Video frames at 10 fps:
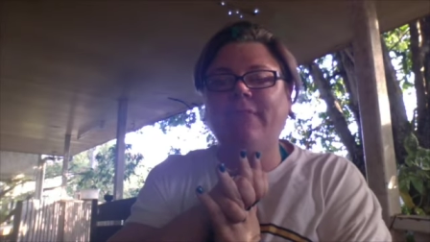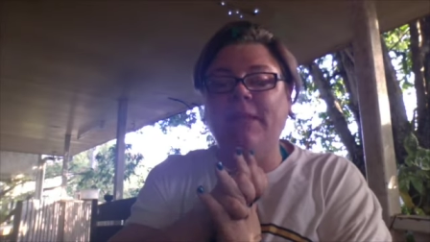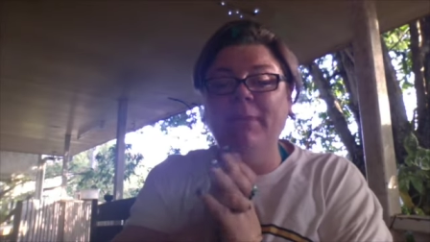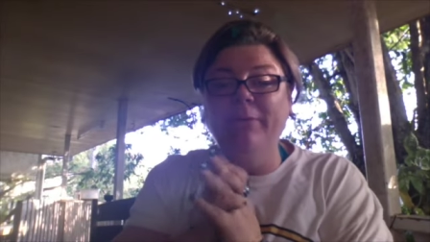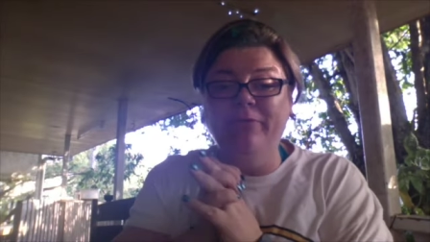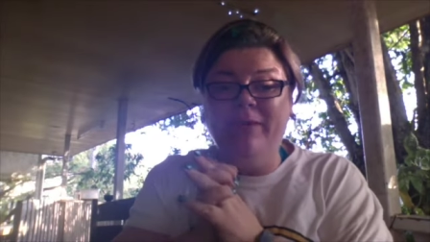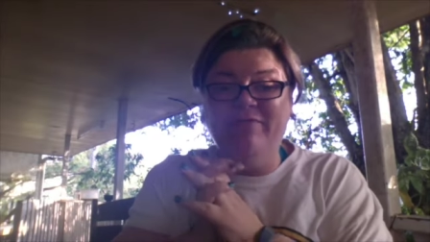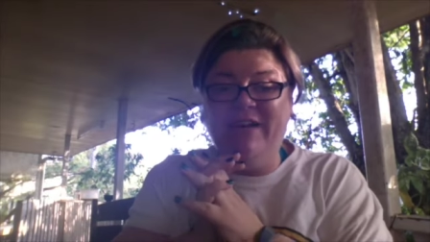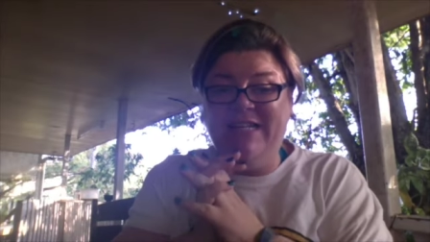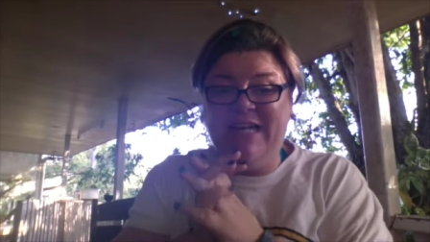Mill's been
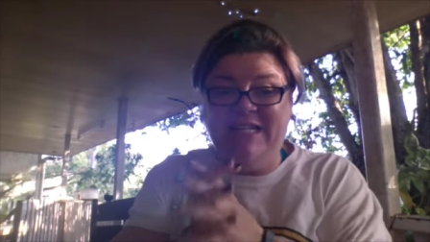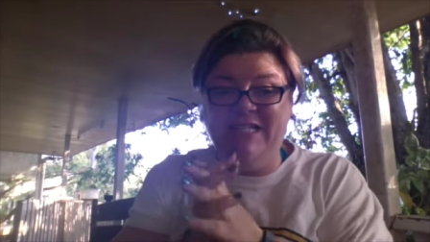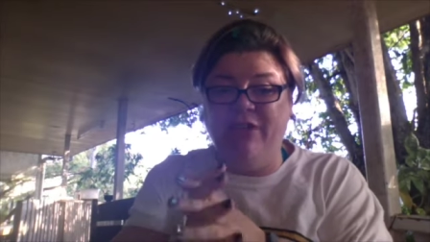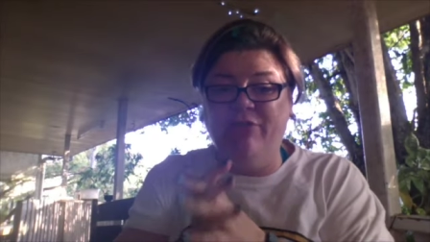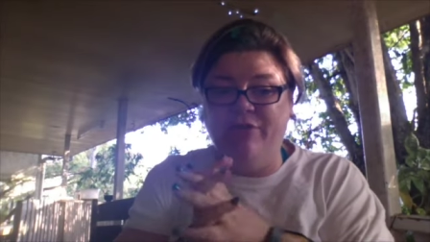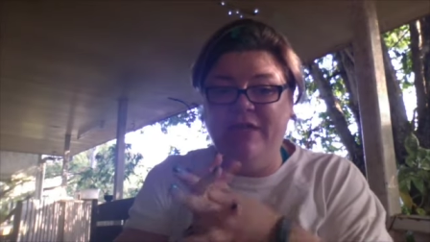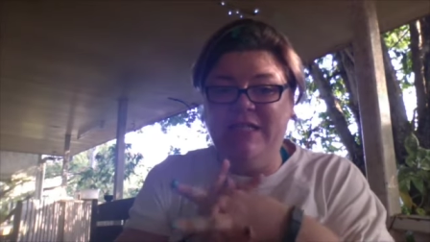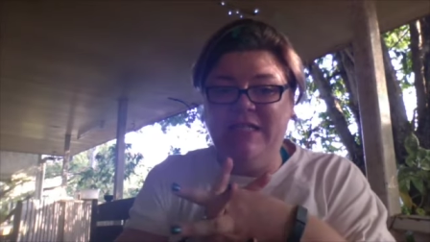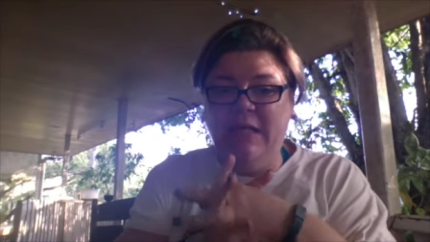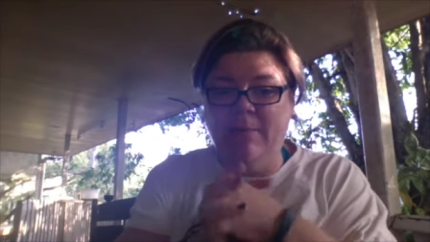fantastic through
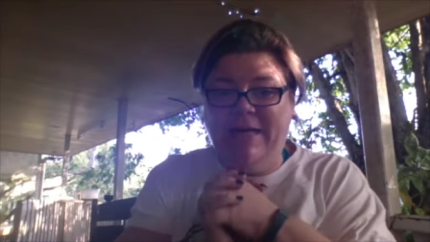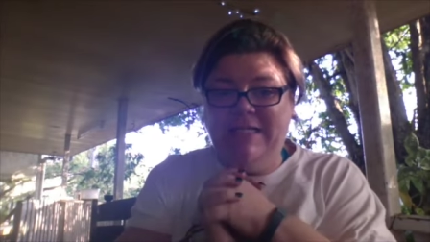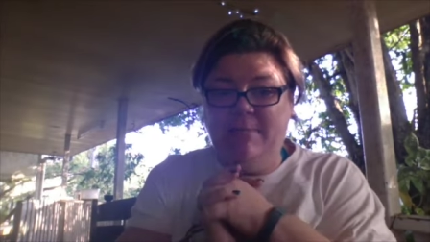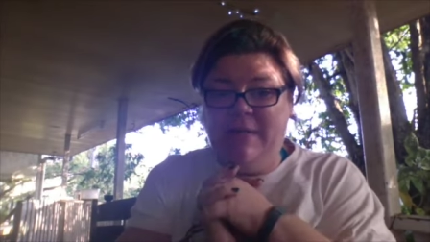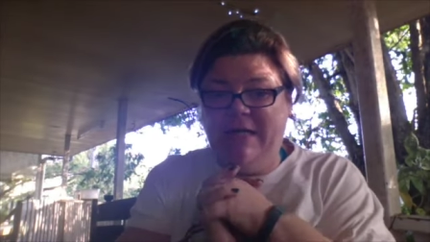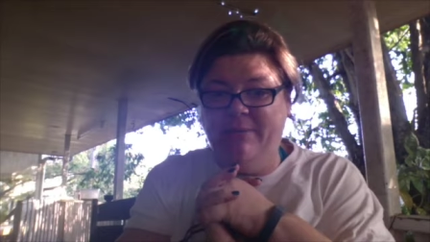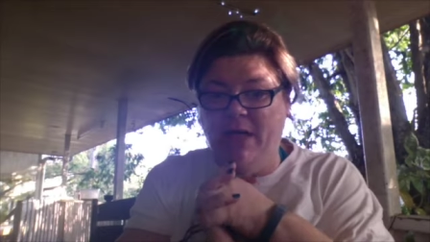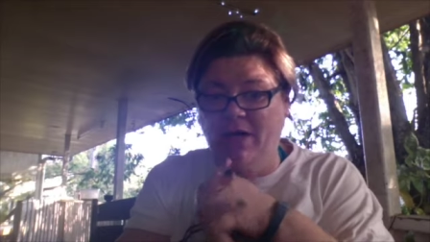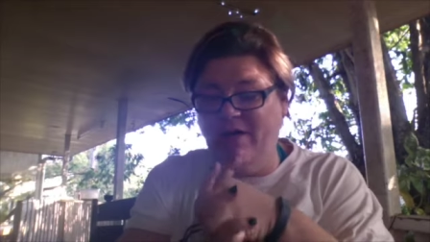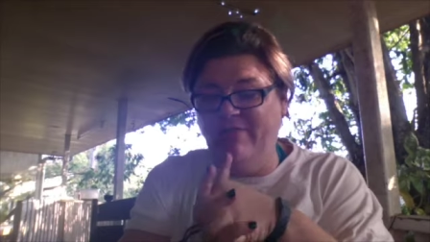this, the amazing man in my
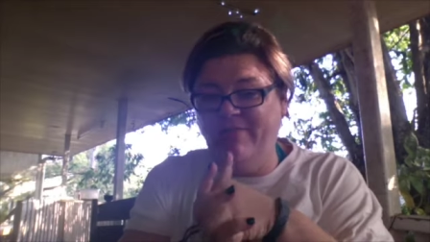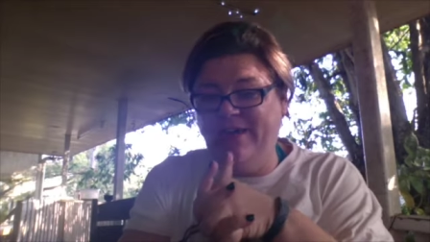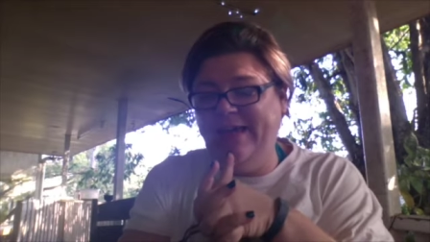life.